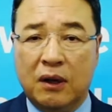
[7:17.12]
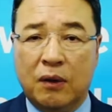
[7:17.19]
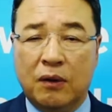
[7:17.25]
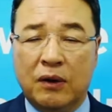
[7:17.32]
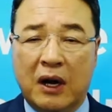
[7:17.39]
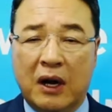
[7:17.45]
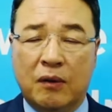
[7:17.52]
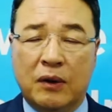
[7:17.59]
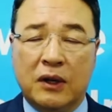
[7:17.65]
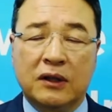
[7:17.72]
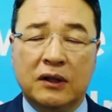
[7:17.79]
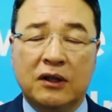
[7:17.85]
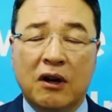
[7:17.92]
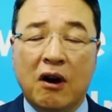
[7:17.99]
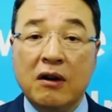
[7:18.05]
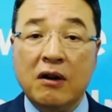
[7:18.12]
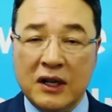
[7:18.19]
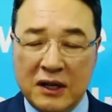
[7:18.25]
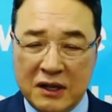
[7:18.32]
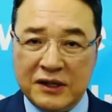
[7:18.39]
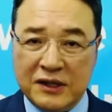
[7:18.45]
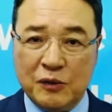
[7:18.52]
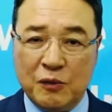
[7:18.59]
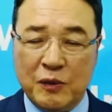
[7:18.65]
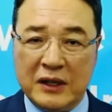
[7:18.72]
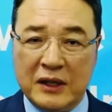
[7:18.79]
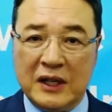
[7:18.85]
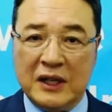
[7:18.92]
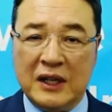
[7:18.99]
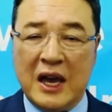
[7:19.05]
On our thirty years
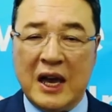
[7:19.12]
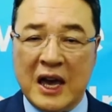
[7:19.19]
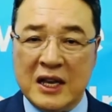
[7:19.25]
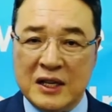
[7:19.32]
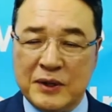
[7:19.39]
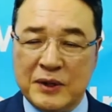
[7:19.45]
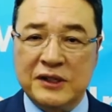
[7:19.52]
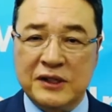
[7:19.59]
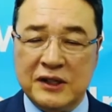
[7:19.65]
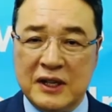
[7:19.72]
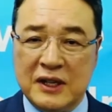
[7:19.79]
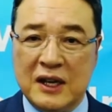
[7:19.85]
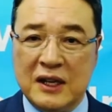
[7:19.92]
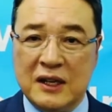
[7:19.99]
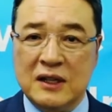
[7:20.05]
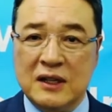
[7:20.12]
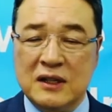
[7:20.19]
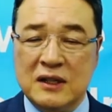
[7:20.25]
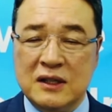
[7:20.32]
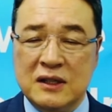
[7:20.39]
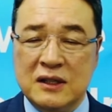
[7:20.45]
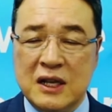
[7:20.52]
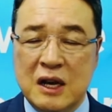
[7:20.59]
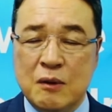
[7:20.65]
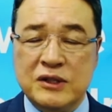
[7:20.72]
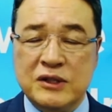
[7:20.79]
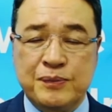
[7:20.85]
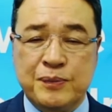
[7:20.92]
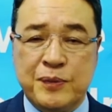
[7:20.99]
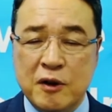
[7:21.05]
wedding anniversary day, that
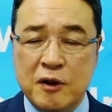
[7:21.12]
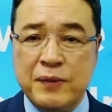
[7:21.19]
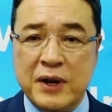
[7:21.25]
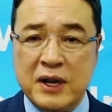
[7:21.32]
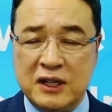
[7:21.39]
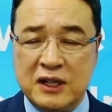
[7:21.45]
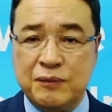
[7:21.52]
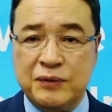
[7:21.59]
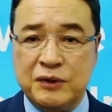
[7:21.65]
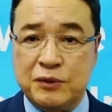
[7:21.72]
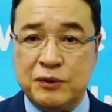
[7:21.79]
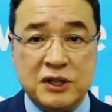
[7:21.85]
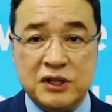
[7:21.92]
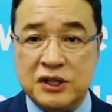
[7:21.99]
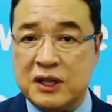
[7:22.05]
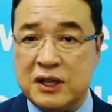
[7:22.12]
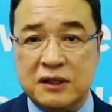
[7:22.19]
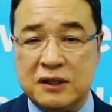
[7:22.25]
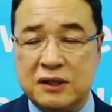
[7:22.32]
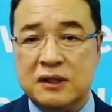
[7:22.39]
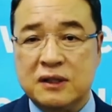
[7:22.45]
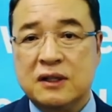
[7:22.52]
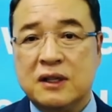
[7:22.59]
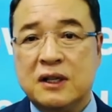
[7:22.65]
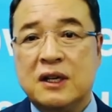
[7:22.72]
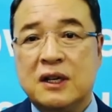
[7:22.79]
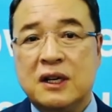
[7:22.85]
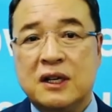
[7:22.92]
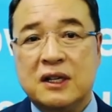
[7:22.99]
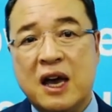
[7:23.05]
was perfect gift for each other.
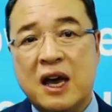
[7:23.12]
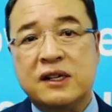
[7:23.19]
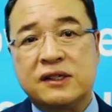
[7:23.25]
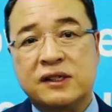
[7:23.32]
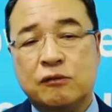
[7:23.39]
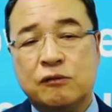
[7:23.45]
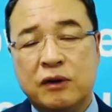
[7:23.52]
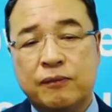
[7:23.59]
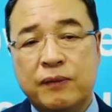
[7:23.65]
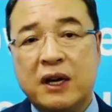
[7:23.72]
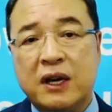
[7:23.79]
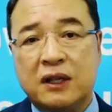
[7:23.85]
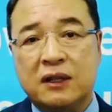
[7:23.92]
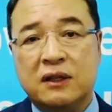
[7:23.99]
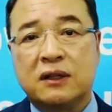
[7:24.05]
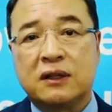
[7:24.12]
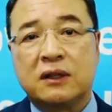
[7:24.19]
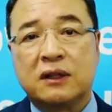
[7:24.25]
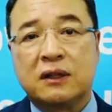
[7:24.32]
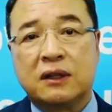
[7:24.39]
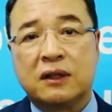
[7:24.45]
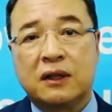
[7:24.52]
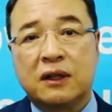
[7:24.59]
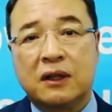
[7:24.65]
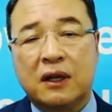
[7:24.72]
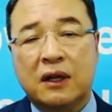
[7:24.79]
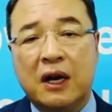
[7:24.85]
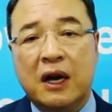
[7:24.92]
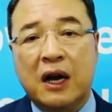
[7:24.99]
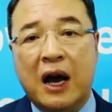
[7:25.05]
Yes, we made it.
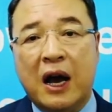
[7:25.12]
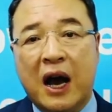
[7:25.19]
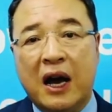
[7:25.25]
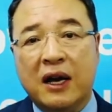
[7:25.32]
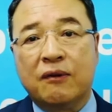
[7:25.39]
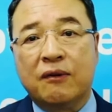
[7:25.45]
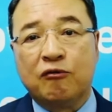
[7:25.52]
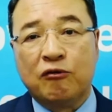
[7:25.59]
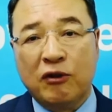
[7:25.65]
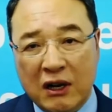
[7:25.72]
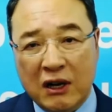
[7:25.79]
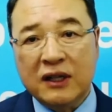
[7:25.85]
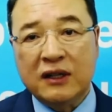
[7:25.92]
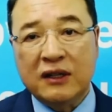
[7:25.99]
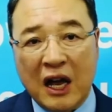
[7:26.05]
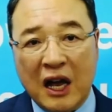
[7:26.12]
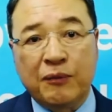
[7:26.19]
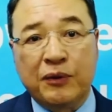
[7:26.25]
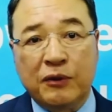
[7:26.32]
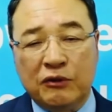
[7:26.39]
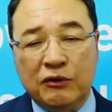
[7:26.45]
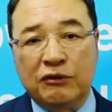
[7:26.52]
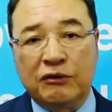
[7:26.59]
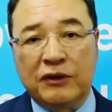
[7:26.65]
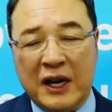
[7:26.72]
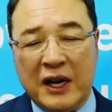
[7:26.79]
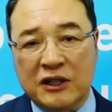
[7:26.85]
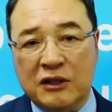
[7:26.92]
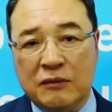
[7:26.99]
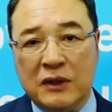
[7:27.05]
I am really thankful to
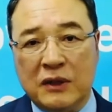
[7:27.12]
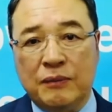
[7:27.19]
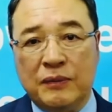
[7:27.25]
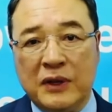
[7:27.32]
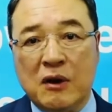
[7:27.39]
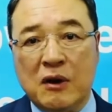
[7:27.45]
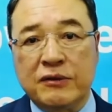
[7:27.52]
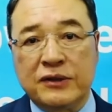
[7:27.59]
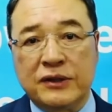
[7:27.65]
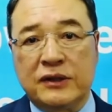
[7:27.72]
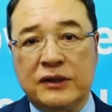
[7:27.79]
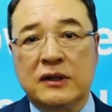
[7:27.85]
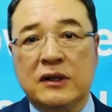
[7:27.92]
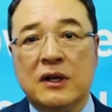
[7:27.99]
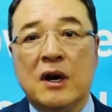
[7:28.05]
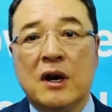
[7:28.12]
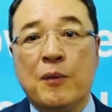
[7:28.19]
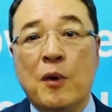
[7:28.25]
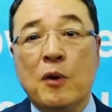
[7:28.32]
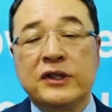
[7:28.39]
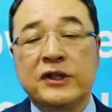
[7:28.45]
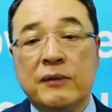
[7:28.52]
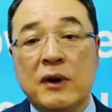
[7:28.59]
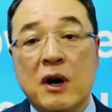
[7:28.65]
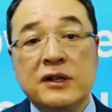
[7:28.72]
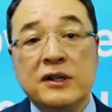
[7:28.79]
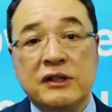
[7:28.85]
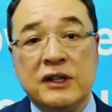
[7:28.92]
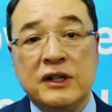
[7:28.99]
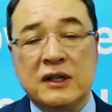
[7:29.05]
Atomy because both of
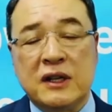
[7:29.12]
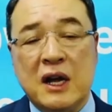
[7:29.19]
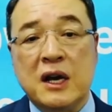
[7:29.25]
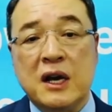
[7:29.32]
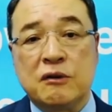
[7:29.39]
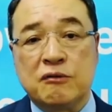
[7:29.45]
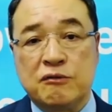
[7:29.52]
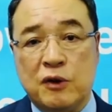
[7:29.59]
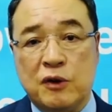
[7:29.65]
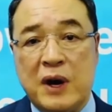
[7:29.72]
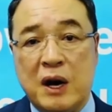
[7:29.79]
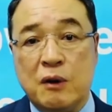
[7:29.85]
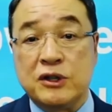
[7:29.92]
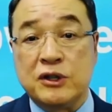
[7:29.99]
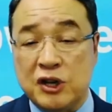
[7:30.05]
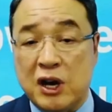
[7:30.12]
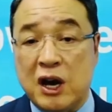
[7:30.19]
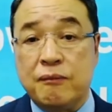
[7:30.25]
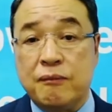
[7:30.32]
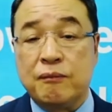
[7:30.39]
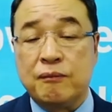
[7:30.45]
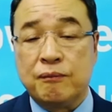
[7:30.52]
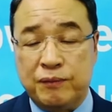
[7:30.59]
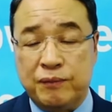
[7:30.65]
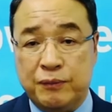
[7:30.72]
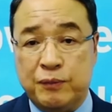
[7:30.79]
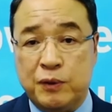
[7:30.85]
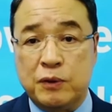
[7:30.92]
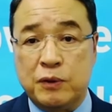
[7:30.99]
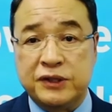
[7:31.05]
us retired from our job
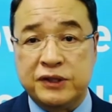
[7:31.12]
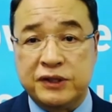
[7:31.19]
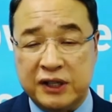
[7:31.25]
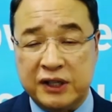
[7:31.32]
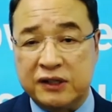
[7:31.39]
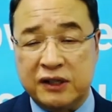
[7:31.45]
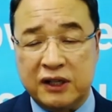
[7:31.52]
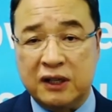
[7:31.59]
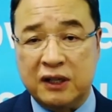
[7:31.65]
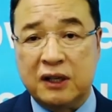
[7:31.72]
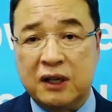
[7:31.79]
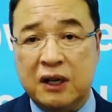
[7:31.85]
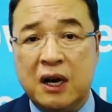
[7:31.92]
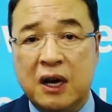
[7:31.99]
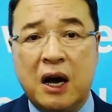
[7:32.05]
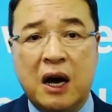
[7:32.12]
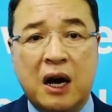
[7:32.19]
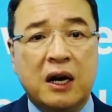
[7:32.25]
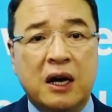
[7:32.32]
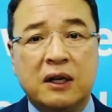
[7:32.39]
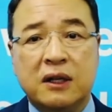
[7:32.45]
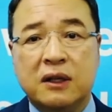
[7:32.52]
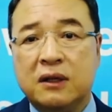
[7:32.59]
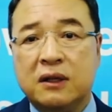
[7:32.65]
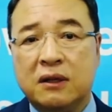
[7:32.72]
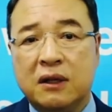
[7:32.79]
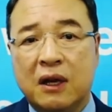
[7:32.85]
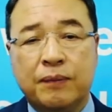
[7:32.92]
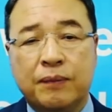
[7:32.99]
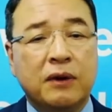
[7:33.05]
before sixty. I
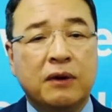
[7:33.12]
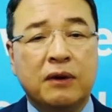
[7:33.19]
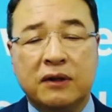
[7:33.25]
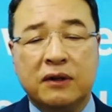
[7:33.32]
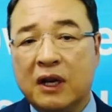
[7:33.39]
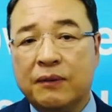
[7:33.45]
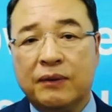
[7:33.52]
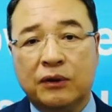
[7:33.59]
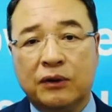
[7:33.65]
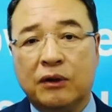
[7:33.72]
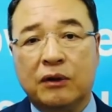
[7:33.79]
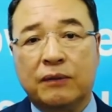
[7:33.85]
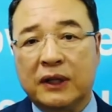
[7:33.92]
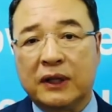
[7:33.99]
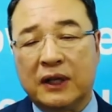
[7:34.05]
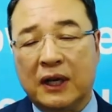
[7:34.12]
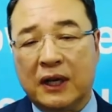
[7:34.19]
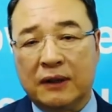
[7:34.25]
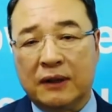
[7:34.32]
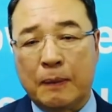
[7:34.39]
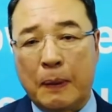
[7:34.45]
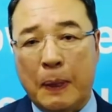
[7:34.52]
never, never thought about that.